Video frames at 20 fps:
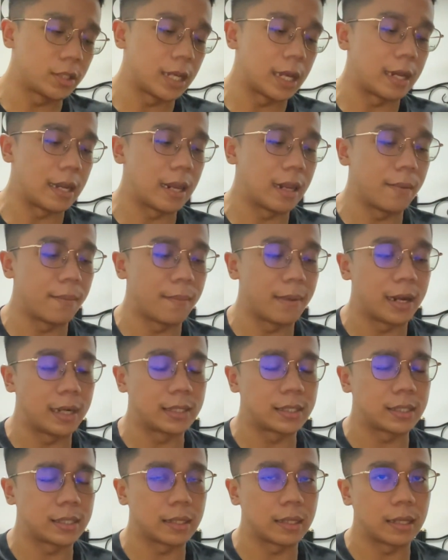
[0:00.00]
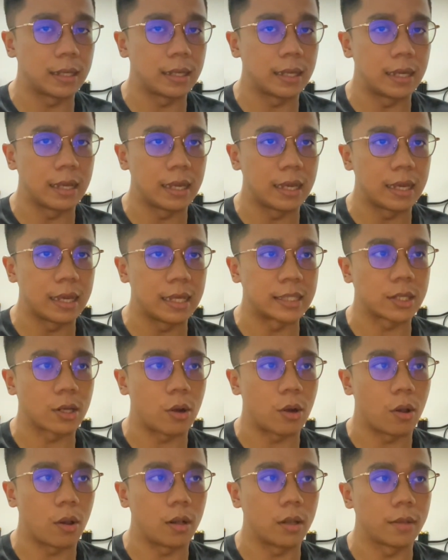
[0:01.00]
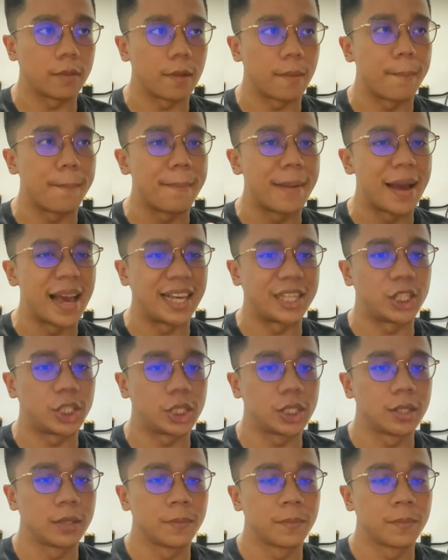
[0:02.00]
and elements is called the mesh.